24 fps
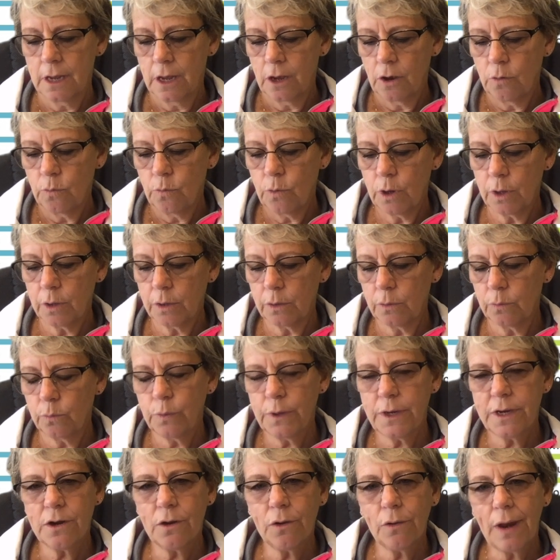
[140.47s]
Well, we
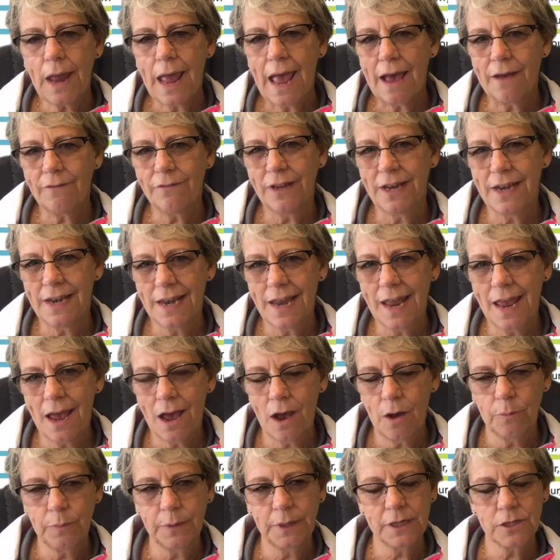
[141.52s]
don't have it now
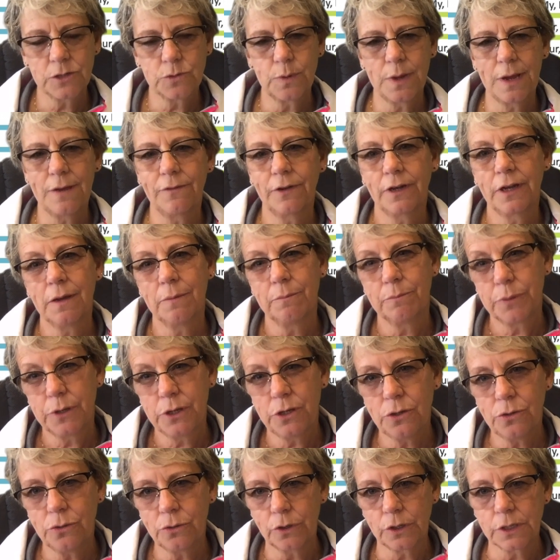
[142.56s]
because we have a
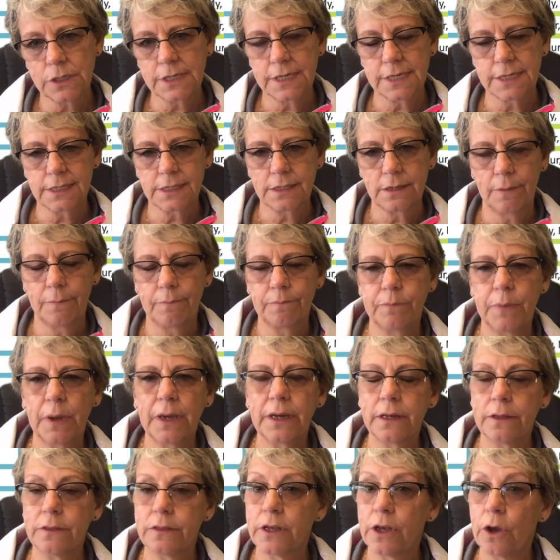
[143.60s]
computer system. But
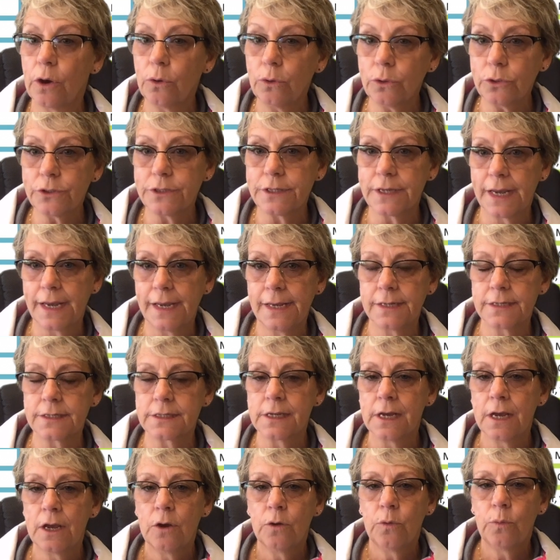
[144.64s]
in the old days,
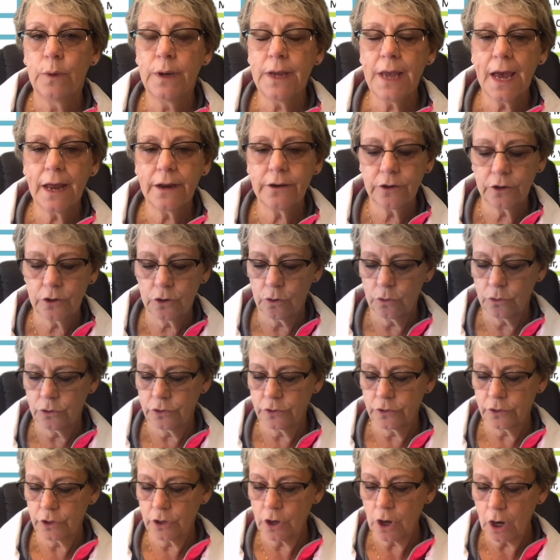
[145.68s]
we had to go to the
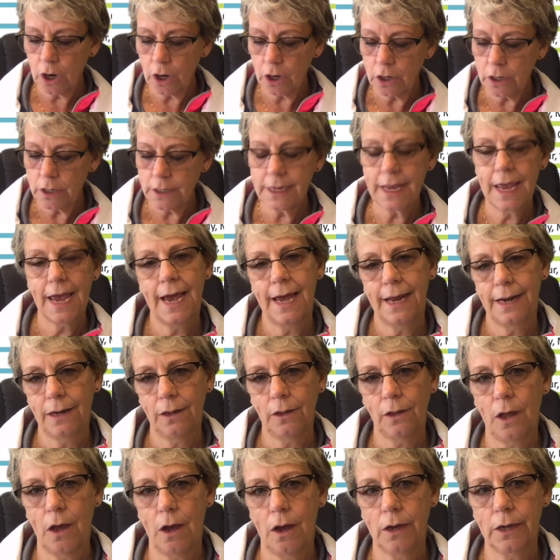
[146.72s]
card
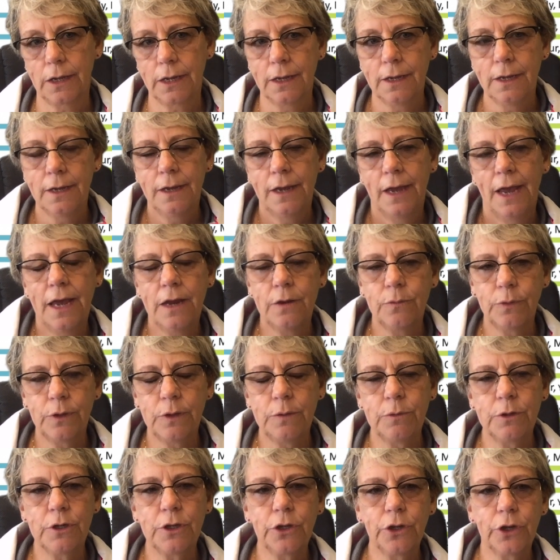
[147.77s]
catalog, and we
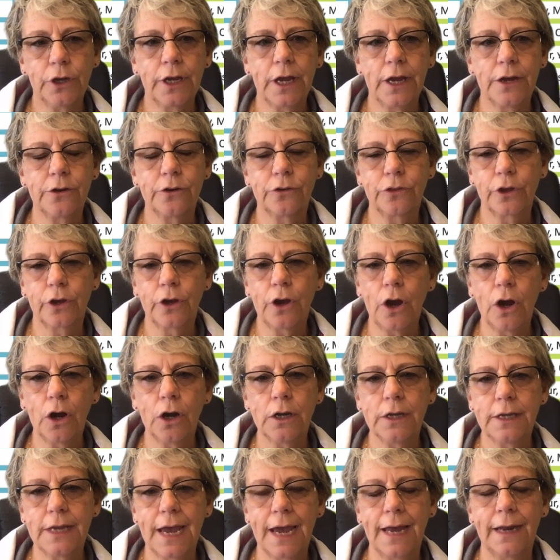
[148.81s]
would look under the card
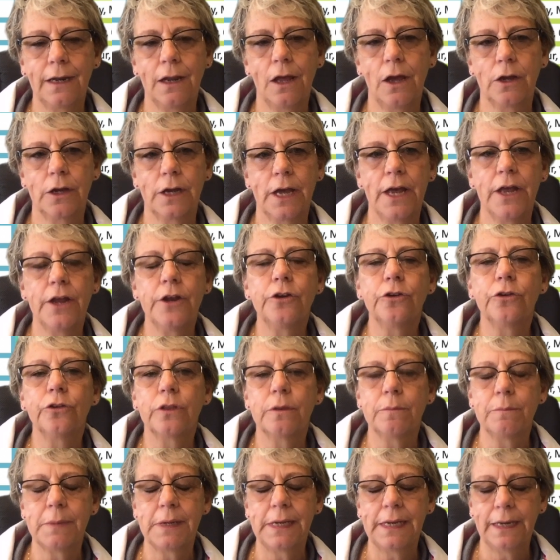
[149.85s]
catalog under the
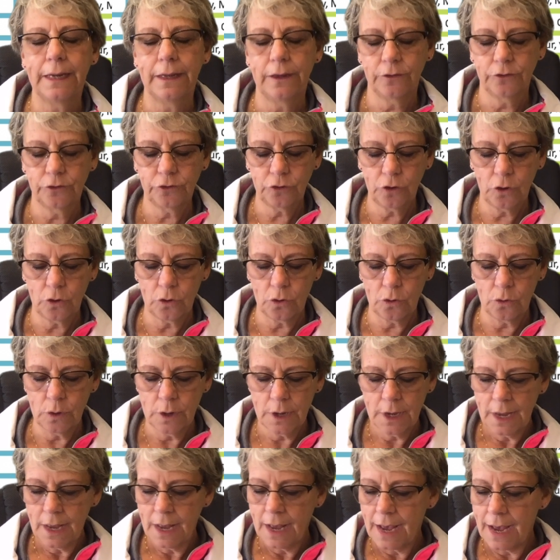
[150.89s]
meaning. So
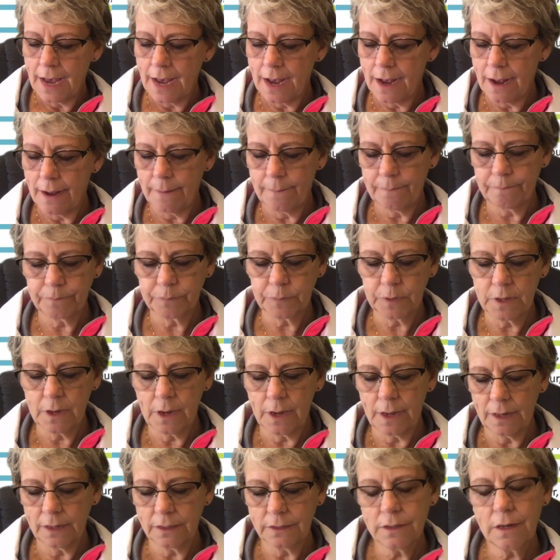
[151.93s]

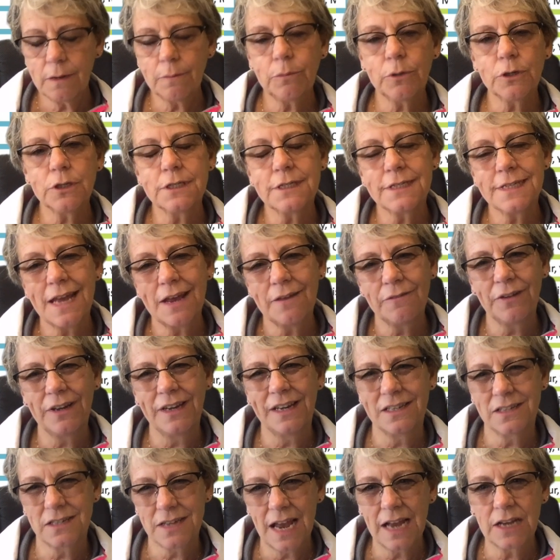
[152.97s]
number 7
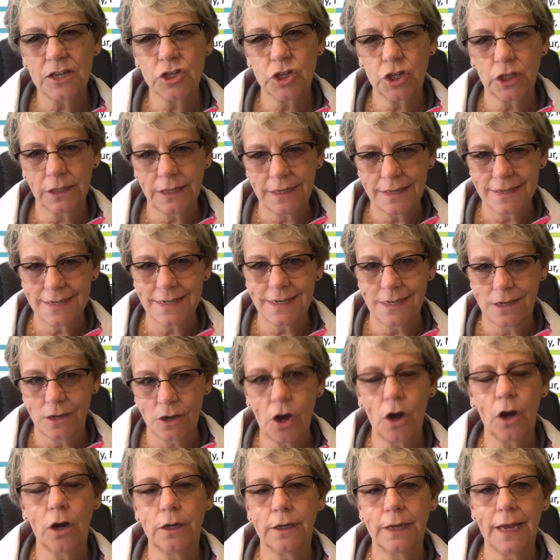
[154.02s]
is actually D,
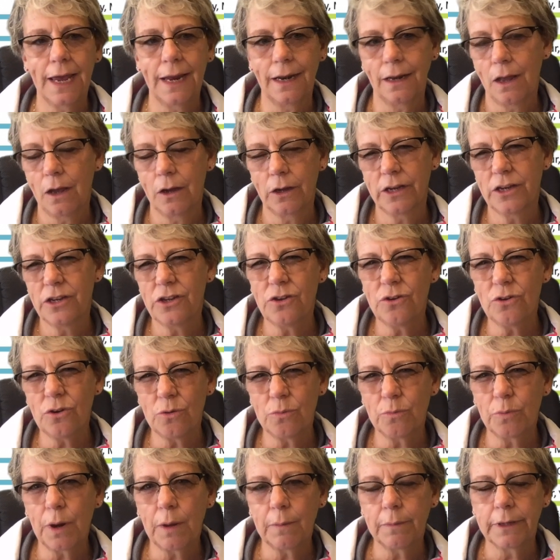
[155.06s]
card catalog. And you don't
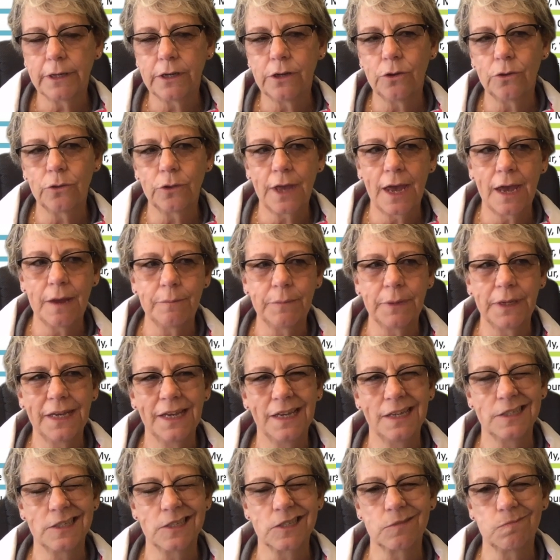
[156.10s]
probably know that
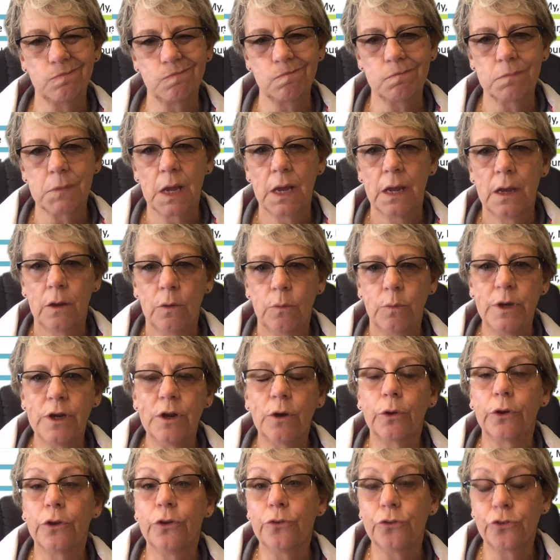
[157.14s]
because we don't
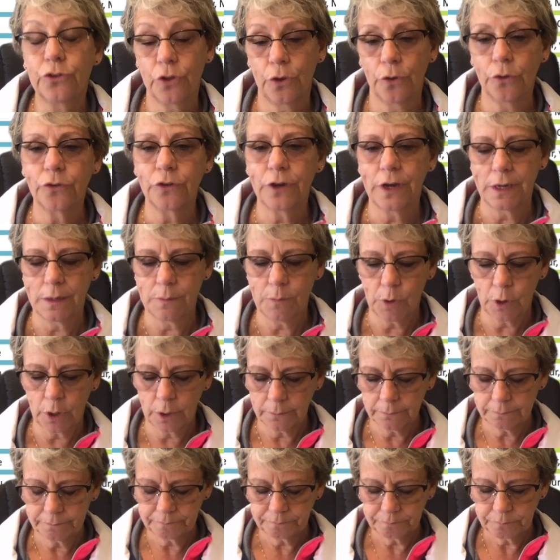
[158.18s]
use those anymore.
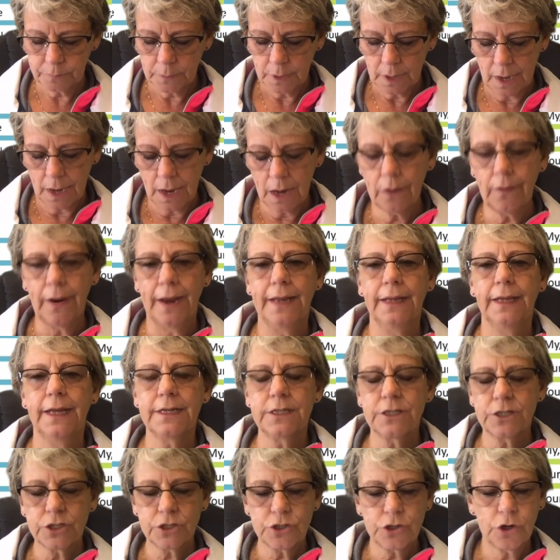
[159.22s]
All right,
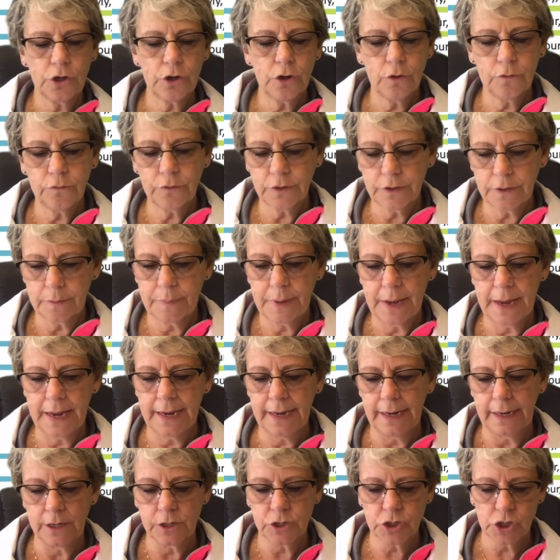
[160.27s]
let's turn over the
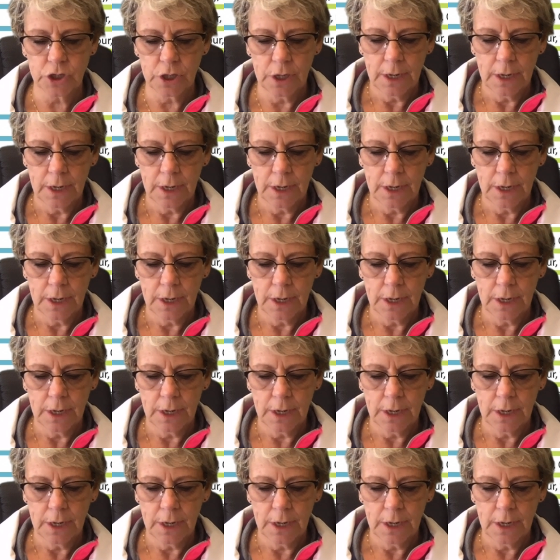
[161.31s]
page.